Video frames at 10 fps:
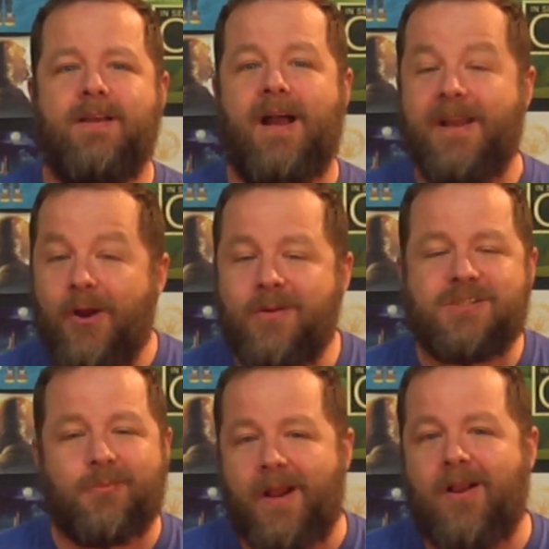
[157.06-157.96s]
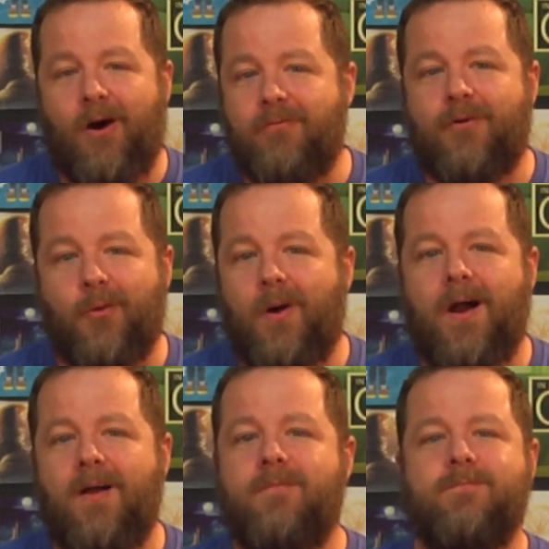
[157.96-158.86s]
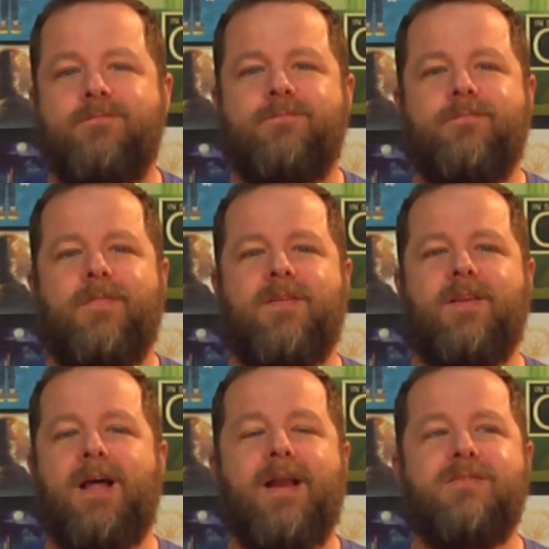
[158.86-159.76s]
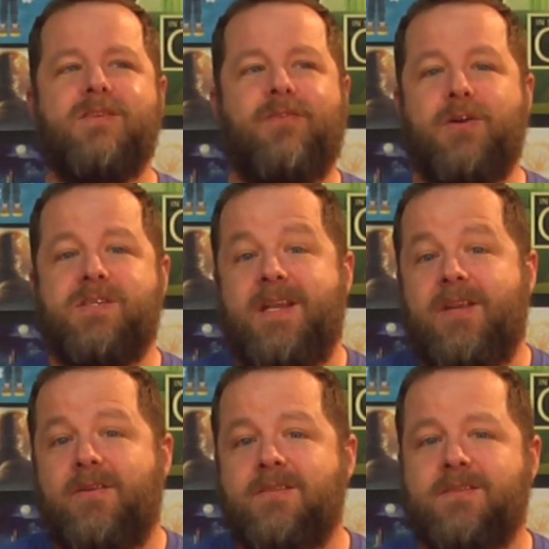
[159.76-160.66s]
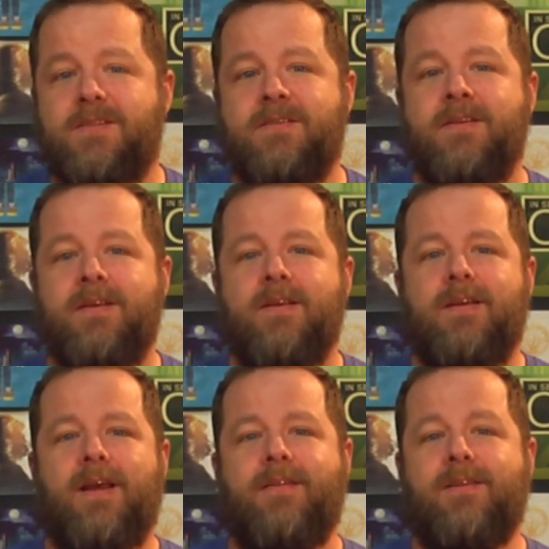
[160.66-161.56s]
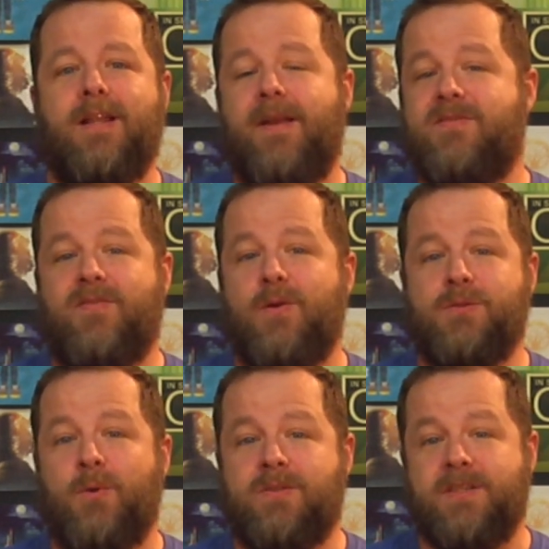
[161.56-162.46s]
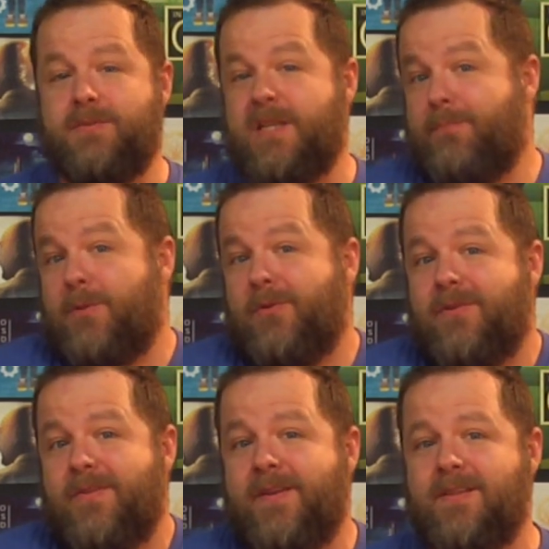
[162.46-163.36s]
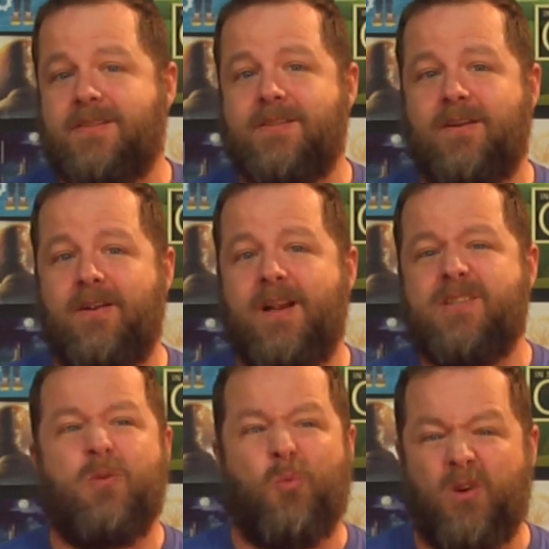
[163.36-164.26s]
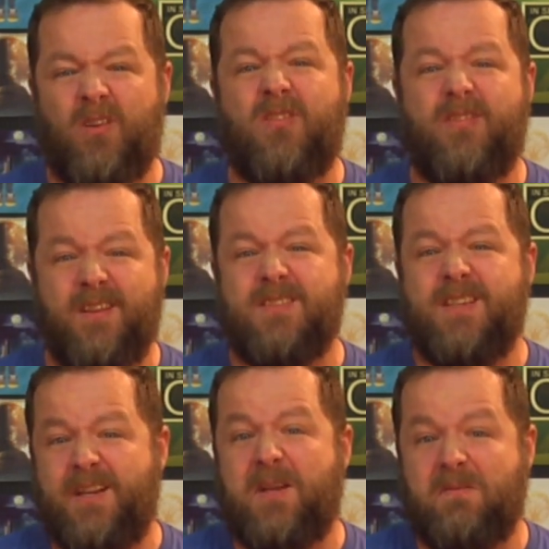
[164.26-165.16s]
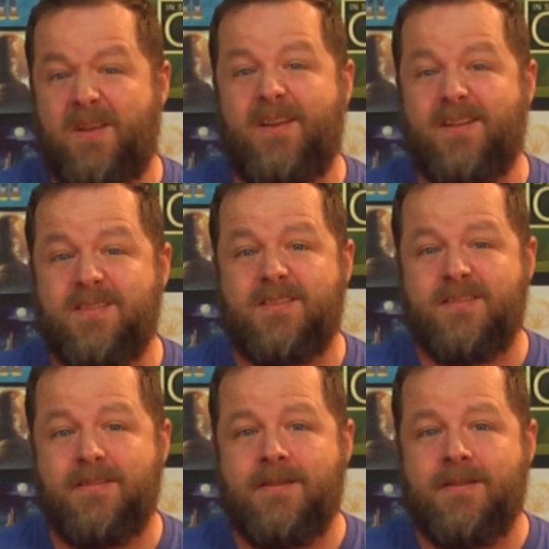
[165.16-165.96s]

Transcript: I know it's the right call for a while. The lives of our seniors and the lives of those most susceptible to this are actually worth this inconvenience.